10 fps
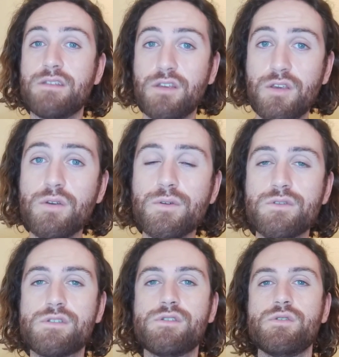
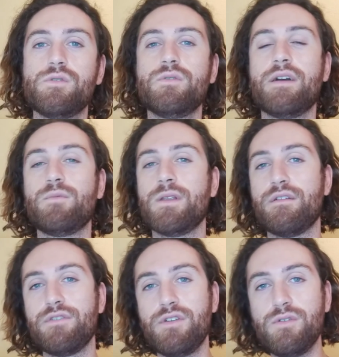use to,
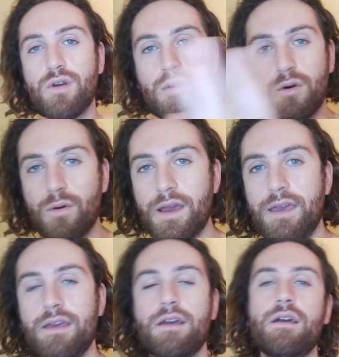whenever you go
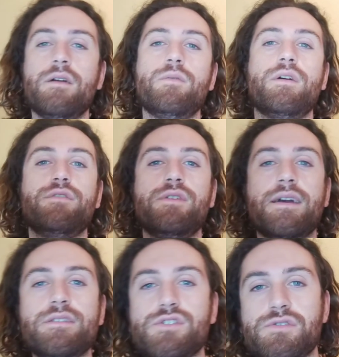away, whenever you
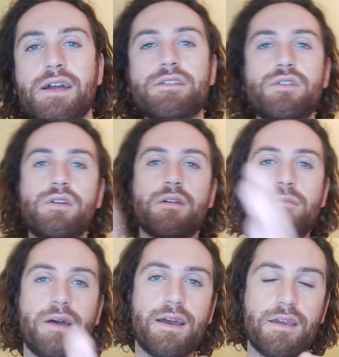get distracted, you come
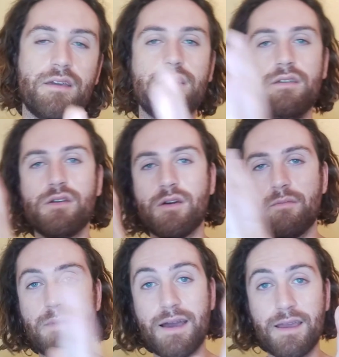back. You
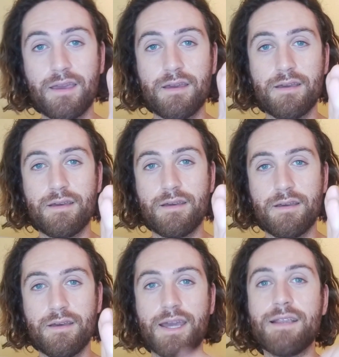come back
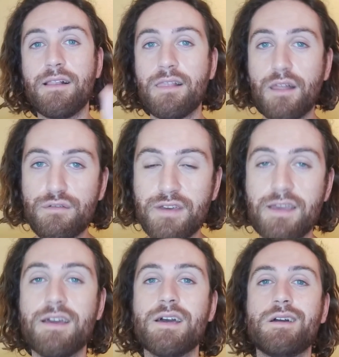in a
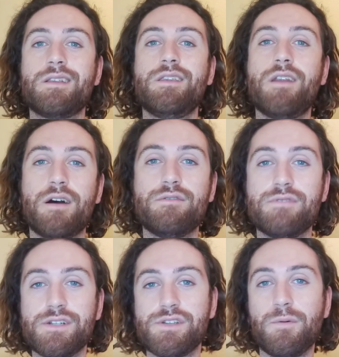loving,
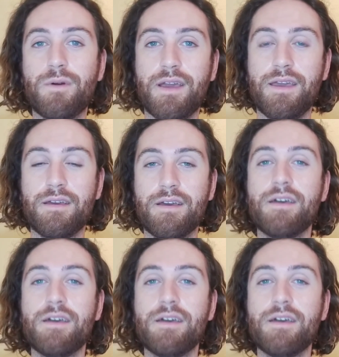non-rigid way,